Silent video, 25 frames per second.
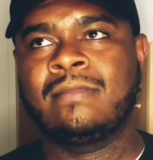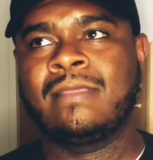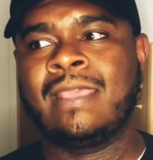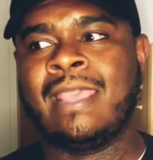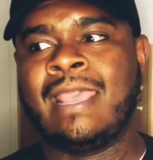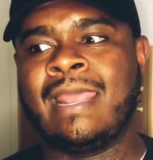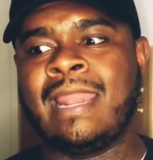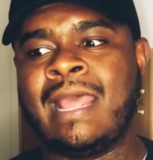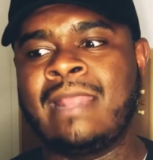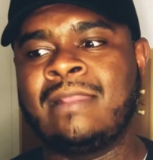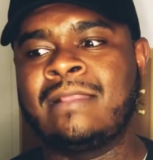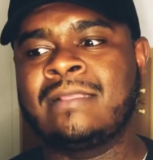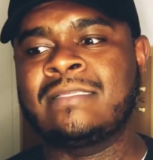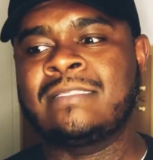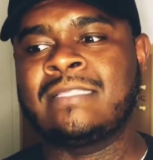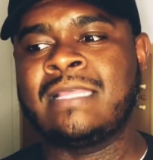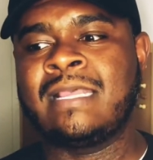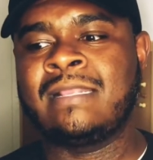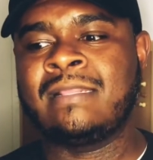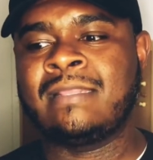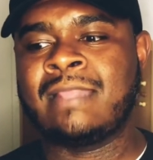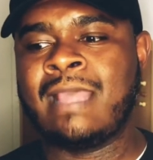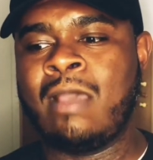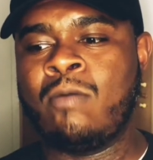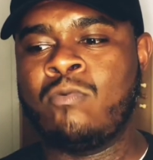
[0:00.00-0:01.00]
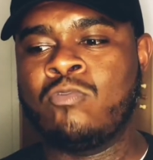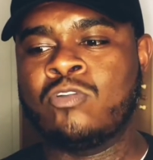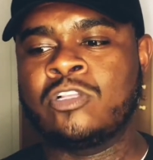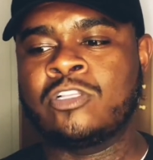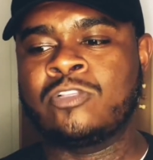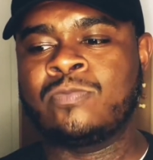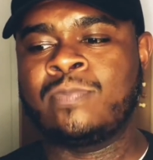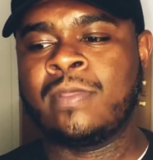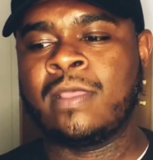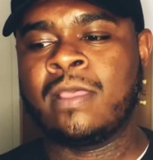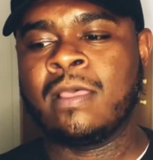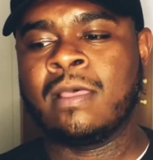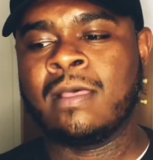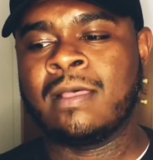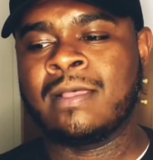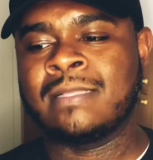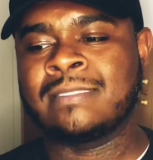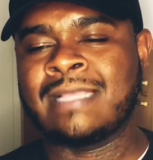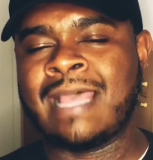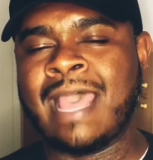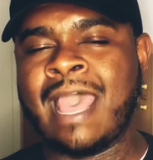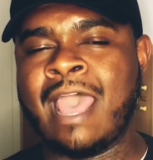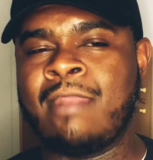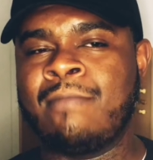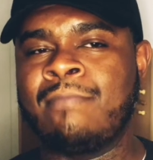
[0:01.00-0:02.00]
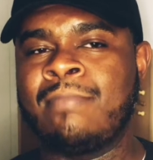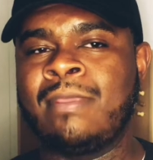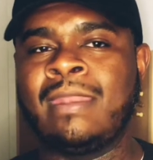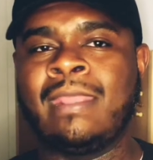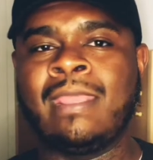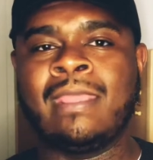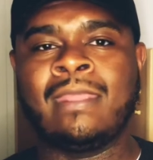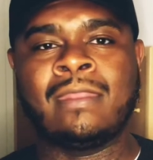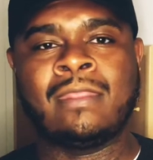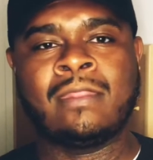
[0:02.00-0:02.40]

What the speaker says: And I just think that was because I hadn't been eating.